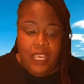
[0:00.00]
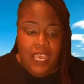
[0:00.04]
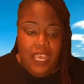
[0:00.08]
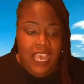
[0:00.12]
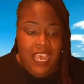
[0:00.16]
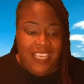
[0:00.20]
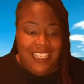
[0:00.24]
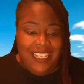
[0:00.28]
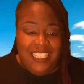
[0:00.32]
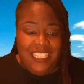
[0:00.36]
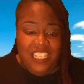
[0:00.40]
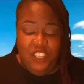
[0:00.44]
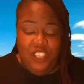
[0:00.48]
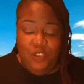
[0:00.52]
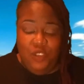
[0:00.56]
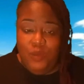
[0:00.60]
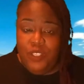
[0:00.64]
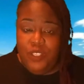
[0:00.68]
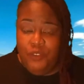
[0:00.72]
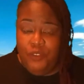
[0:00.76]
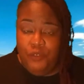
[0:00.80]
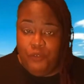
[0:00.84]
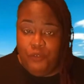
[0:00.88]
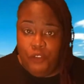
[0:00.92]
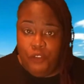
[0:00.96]
I continue
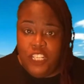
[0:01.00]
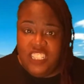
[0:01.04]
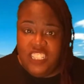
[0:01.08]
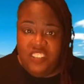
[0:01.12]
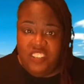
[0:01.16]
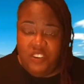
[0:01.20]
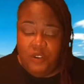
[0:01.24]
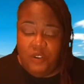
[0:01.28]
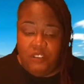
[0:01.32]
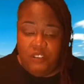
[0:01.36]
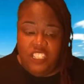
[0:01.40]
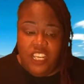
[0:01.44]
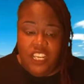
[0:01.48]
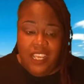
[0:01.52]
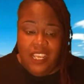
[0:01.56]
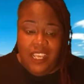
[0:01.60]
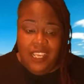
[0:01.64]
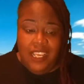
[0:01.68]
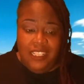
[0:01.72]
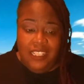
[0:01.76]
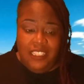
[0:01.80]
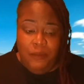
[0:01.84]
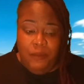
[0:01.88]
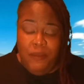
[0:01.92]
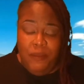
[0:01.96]
to research
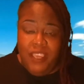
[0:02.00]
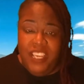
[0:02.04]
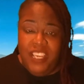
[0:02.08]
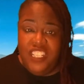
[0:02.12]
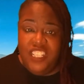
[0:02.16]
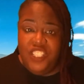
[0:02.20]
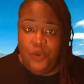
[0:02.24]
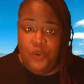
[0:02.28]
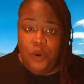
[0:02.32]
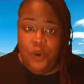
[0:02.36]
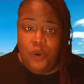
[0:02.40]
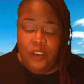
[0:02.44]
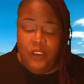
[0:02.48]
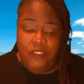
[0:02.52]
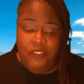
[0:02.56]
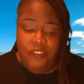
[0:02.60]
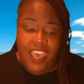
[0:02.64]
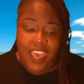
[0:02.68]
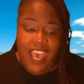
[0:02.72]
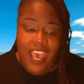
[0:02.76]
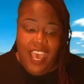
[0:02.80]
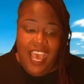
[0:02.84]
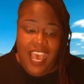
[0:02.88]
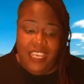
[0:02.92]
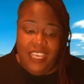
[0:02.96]
to make sure
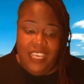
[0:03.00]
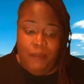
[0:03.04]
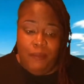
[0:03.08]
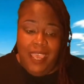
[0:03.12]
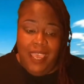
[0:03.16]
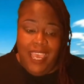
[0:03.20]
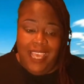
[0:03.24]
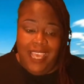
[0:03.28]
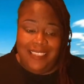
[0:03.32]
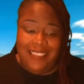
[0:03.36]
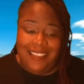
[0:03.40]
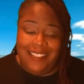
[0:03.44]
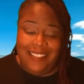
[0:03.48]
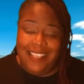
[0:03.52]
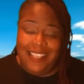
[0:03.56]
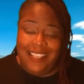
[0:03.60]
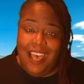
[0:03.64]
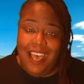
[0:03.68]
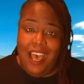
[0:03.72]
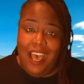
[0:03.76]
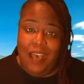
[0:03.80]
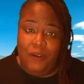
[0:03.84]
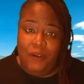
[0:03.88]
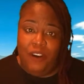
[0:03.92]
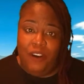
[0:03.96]
that I am at the
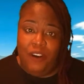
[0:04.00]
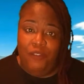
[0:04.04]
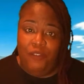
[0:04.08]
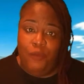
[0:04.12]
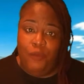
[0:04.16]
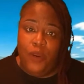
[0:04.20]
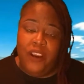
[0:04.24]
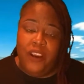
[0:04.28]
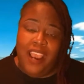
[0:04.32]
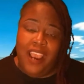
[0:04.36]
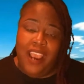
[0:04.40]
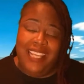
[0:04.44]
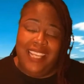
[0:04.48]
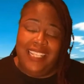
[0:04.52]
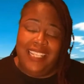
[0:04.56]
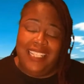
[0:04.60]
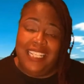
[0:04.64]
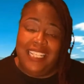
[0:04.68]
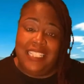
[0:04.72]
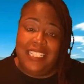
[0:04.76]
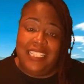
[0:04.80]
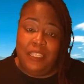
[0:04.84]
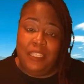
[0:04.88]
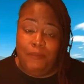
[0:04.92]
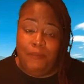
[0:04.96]
top of where I
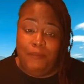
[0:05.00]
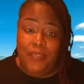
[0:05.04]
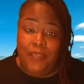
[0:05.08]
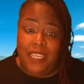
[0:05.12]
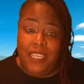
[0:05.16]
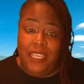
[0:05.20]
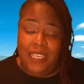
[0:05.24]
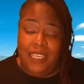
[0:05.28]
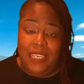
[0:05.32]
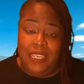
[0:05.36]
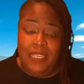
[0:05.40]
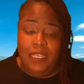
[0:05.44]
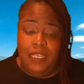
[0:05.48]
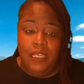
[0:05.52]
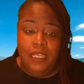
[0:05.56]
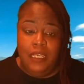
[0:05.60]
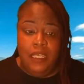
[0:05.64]
need to be